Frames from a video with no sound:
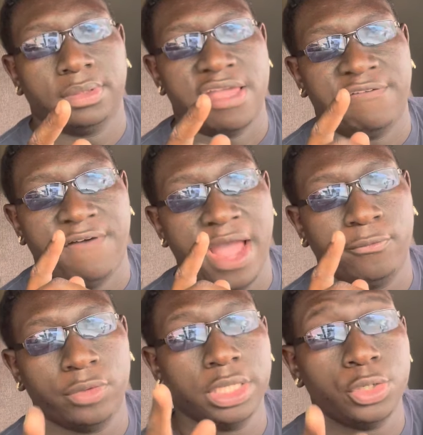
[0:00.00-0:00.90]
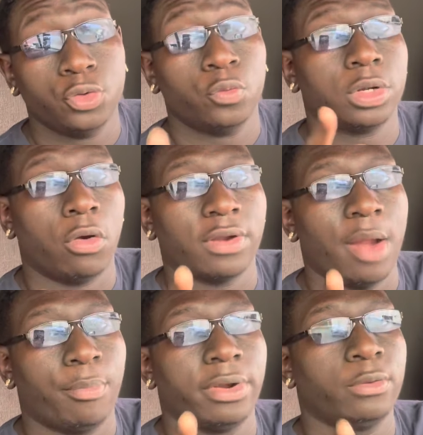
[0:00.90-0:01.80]
if I really knew what owner
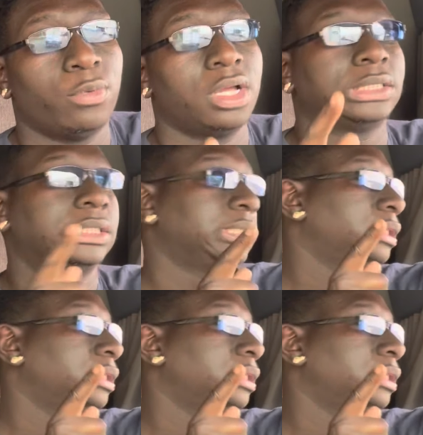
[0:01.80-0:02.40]
operator was,